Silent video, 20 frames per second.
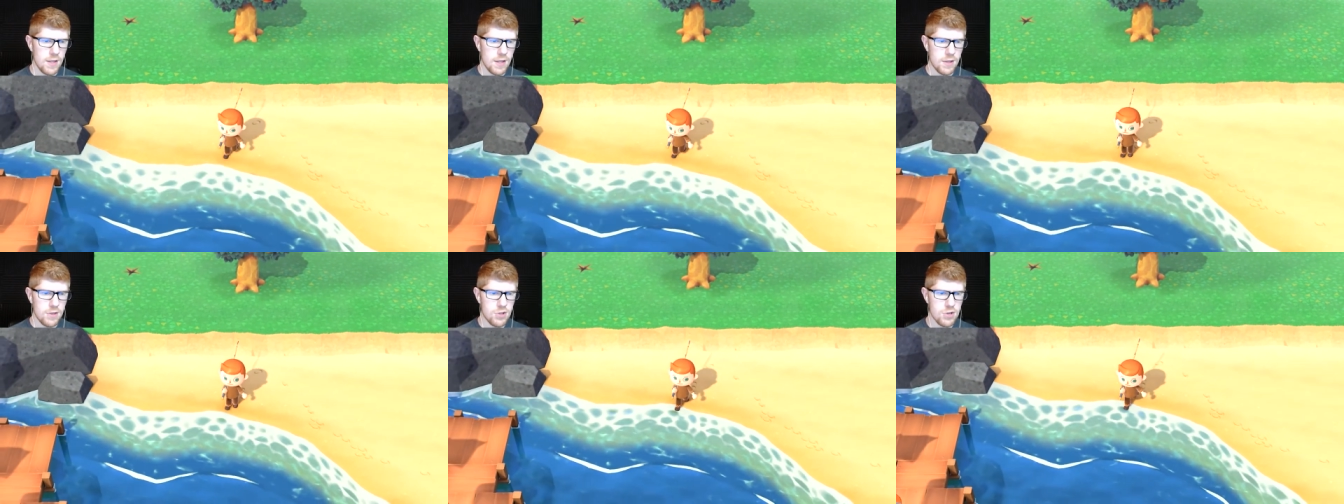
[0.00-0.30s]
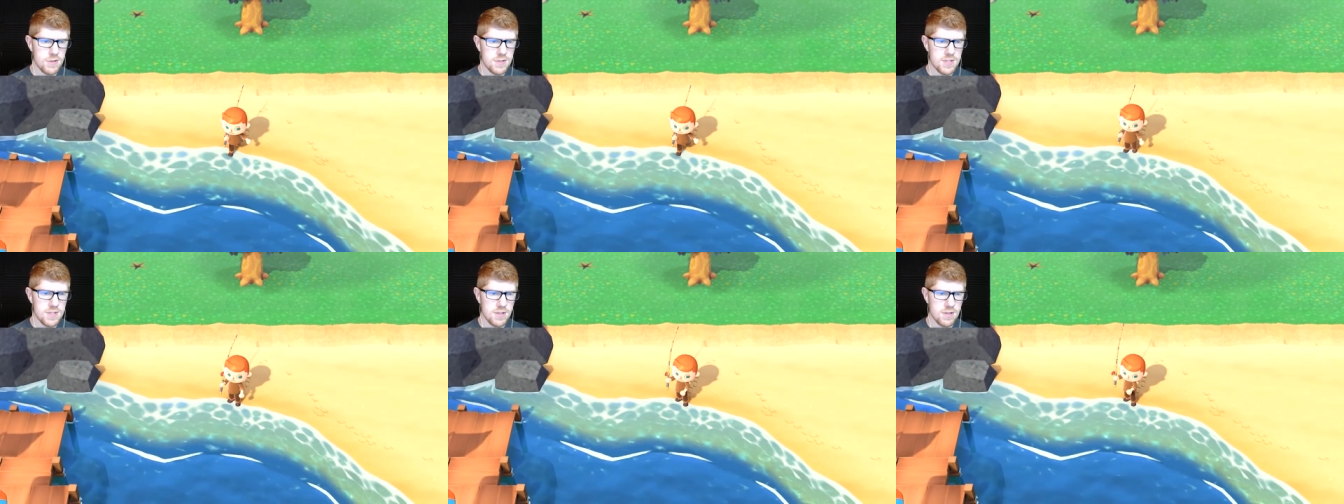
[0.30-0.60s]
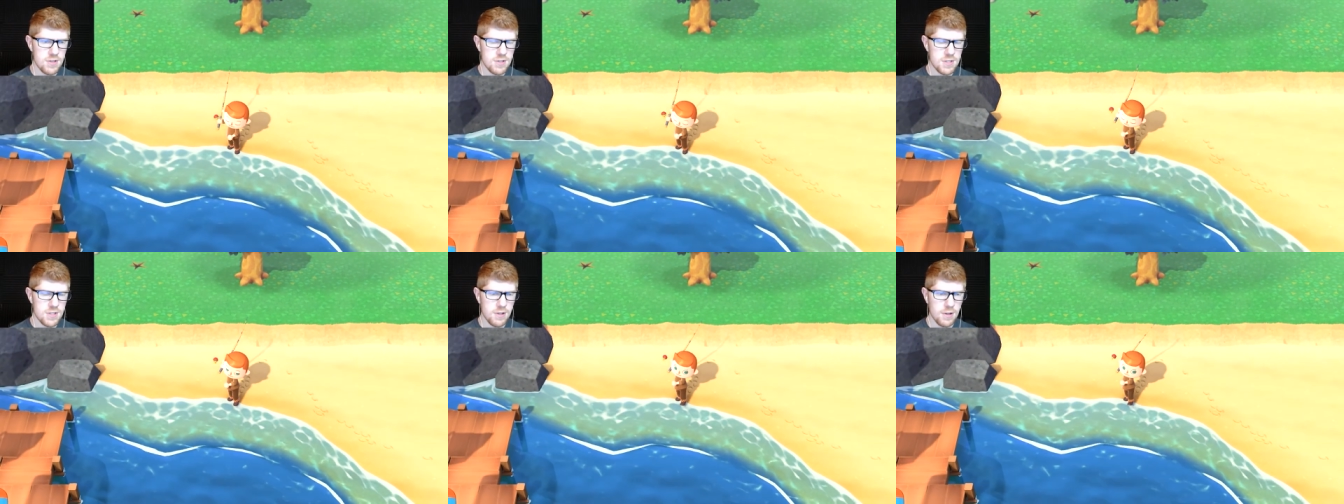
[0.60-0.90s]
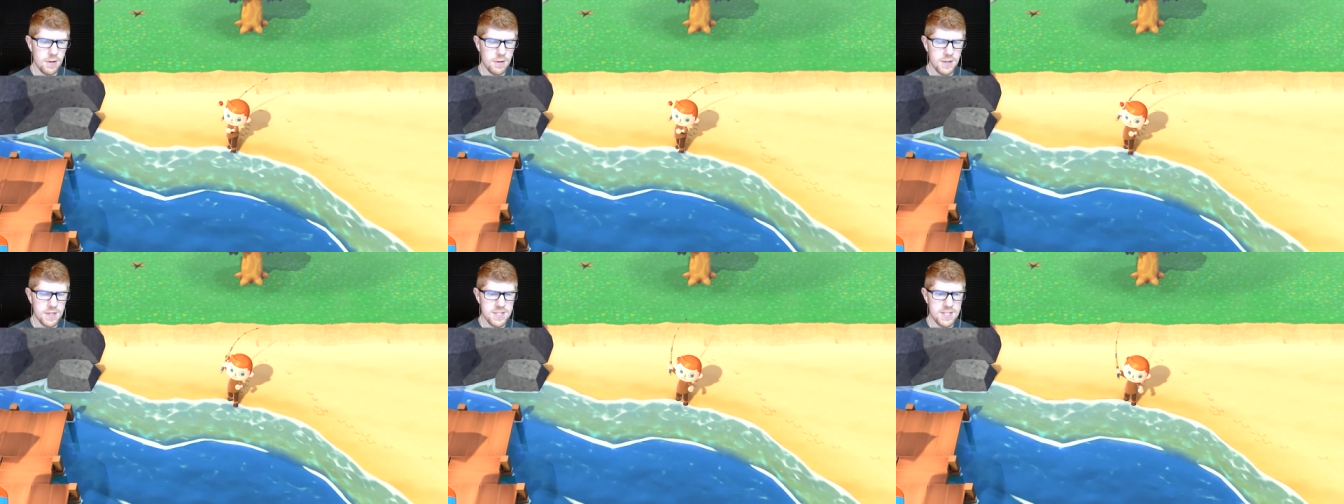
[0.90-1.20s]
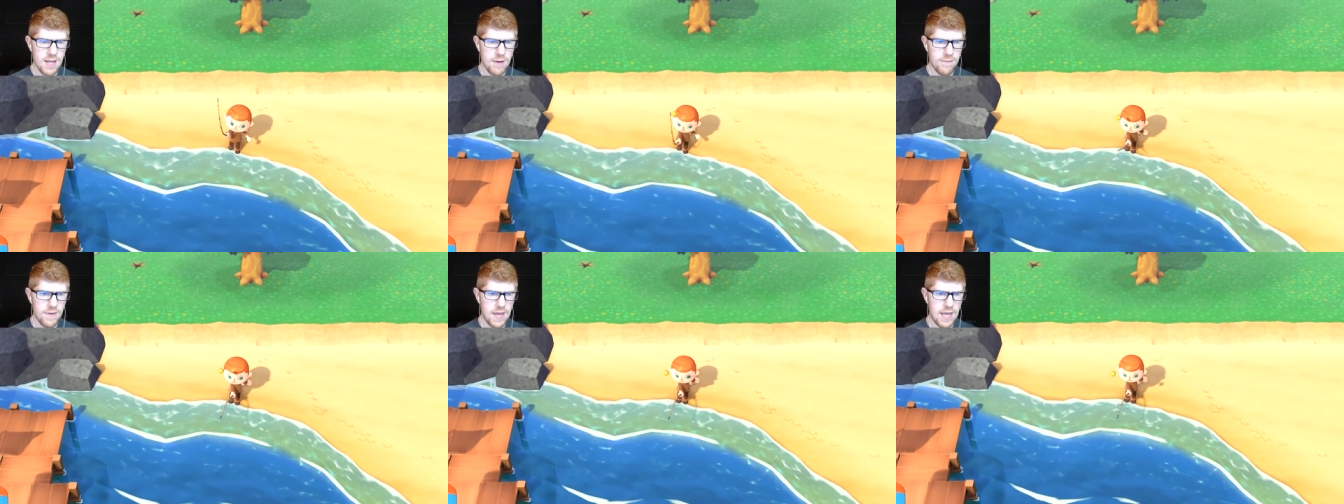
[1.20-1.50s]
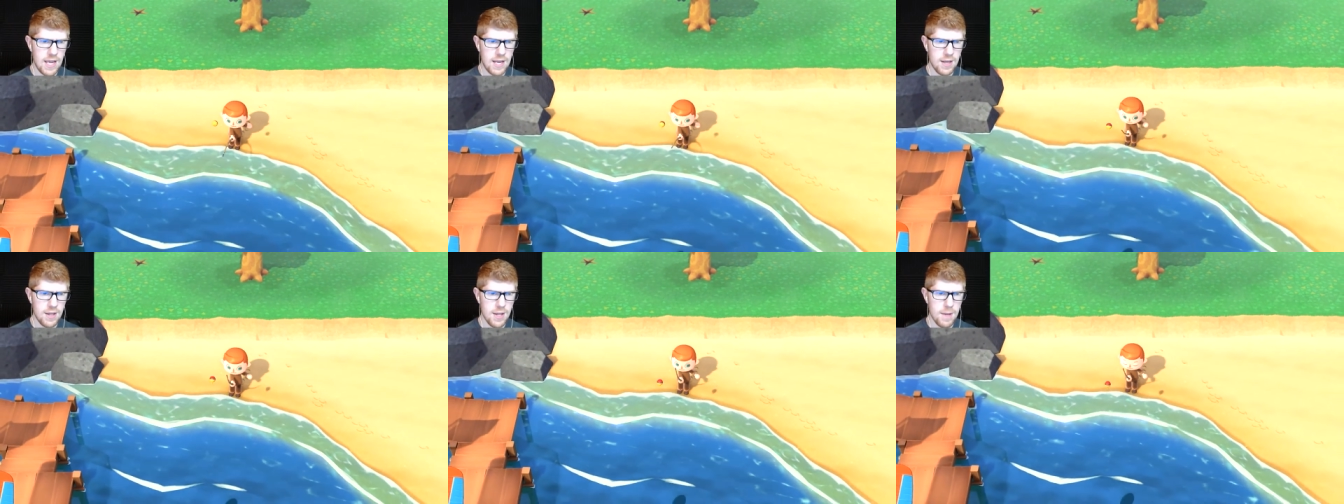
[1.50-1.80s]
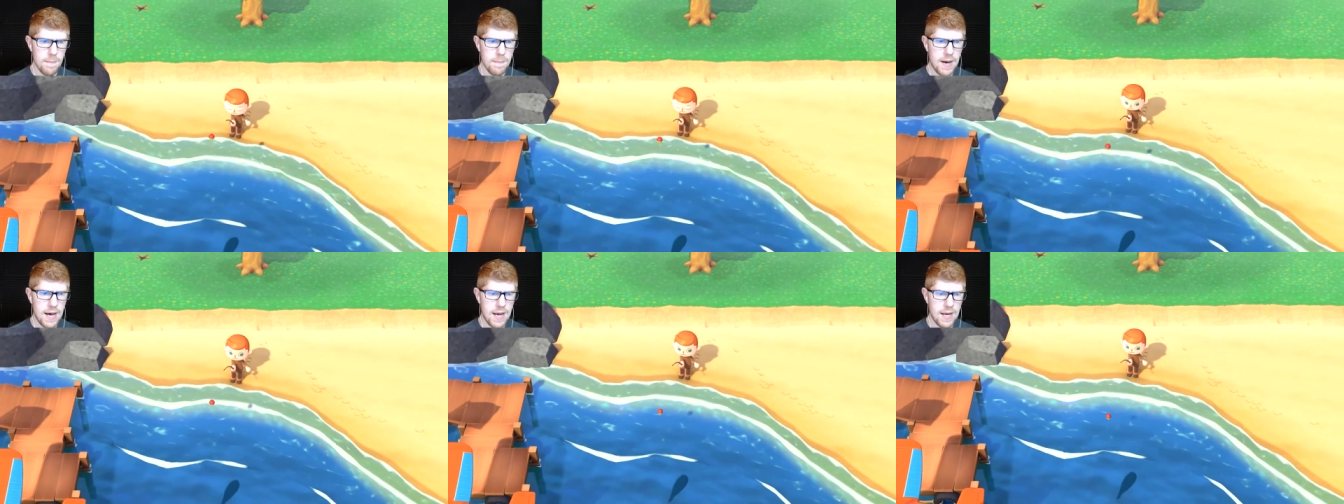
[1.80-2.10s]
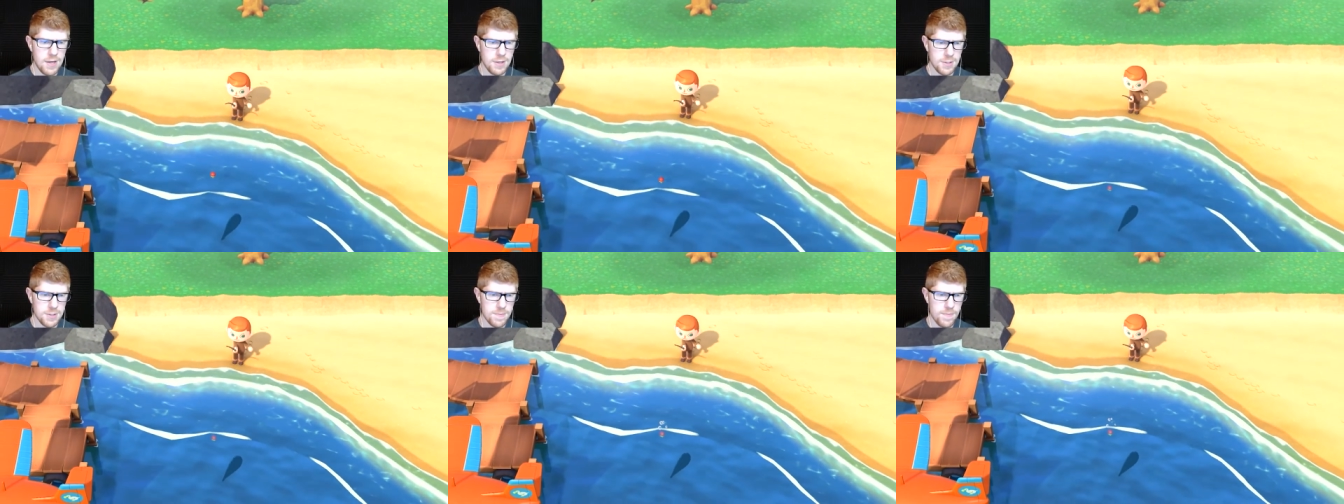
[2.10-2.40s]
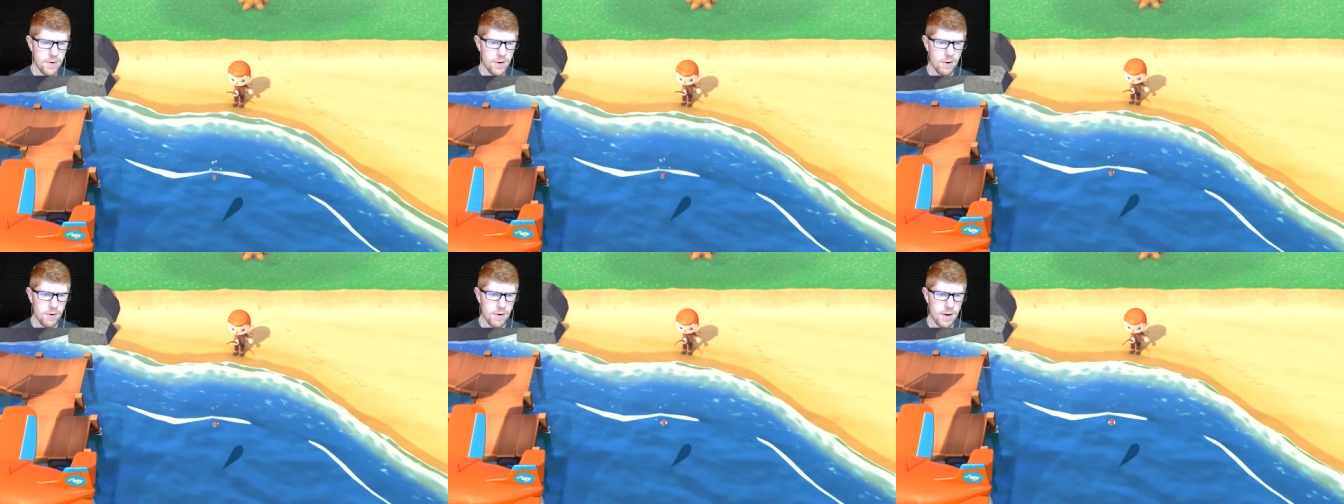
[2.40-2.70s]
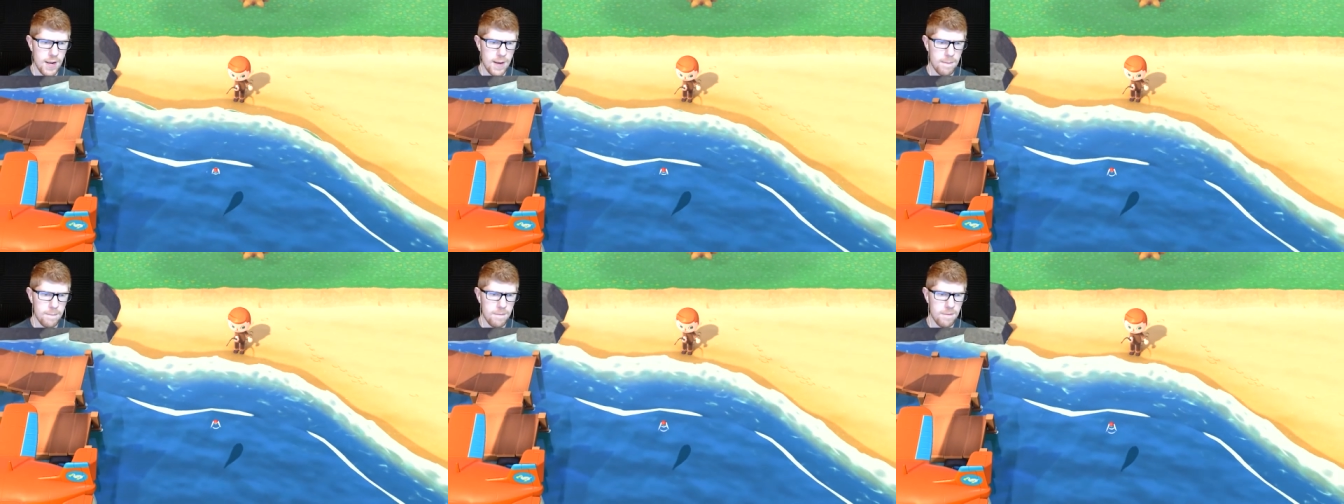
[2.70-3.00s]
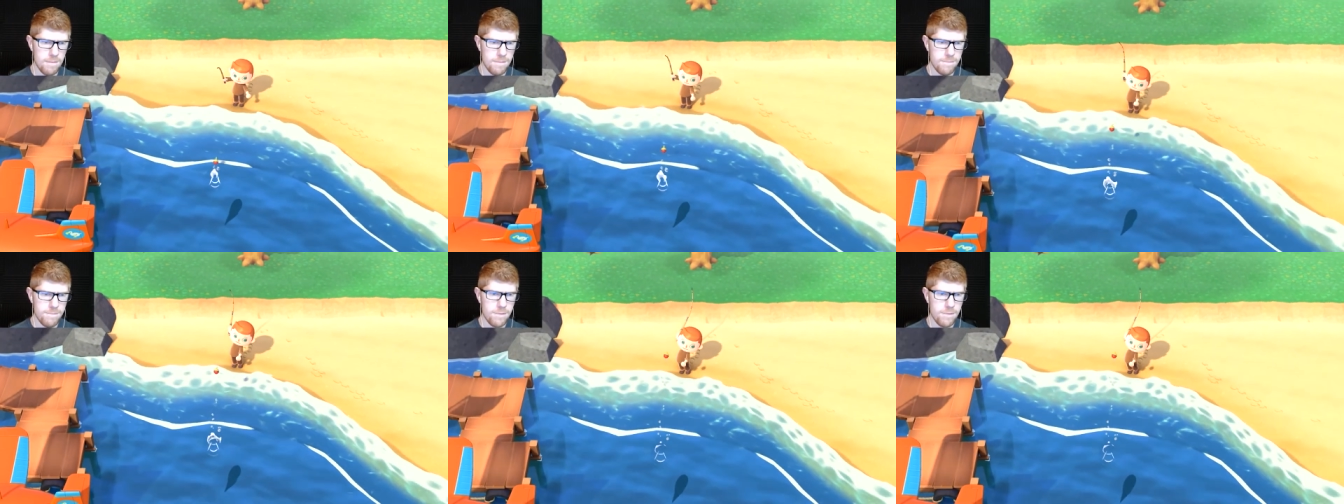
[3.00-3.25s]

there's there's clearly stuff in the Miles program